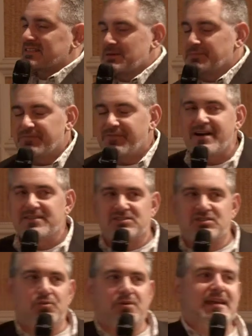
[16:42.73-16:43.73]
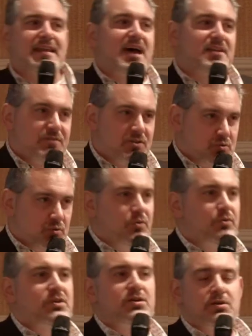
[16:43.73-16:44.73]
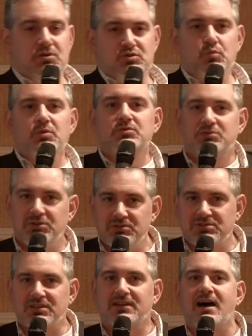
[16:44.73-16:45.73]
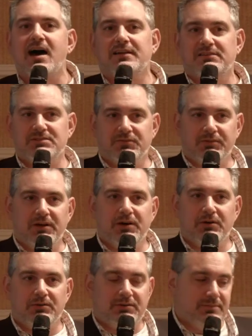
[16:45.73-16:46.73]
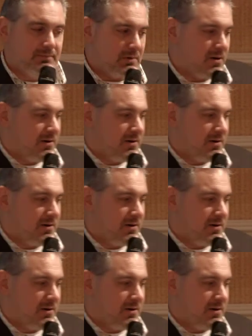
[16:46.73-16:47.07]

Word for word: simplify the screen, add visual cues, reduce the cognitive load, all